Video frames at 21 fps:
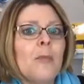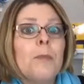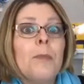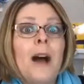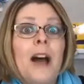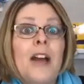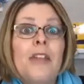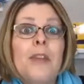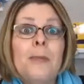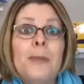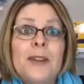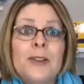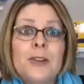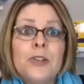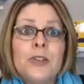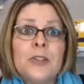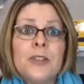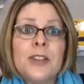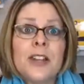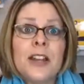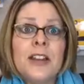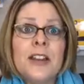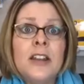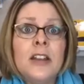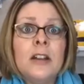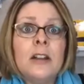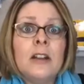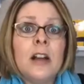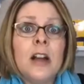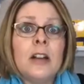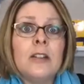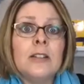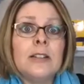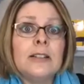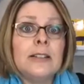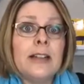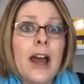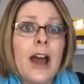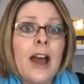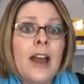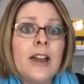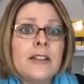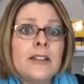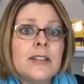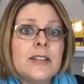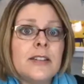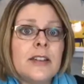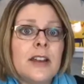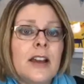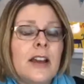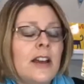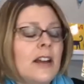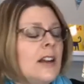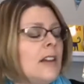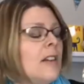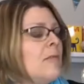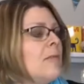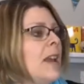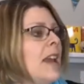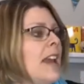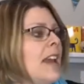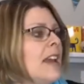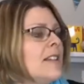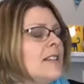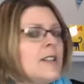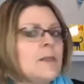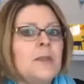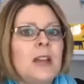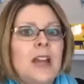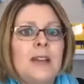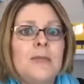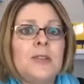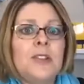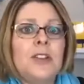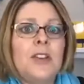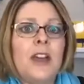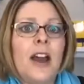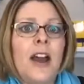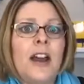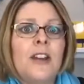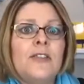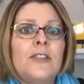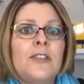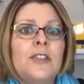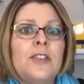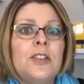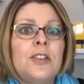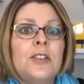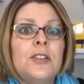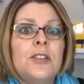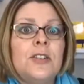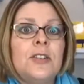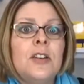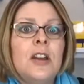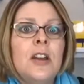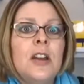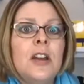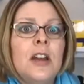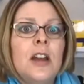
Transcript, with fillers: But the pictures on here are a lot, and sometimes you have to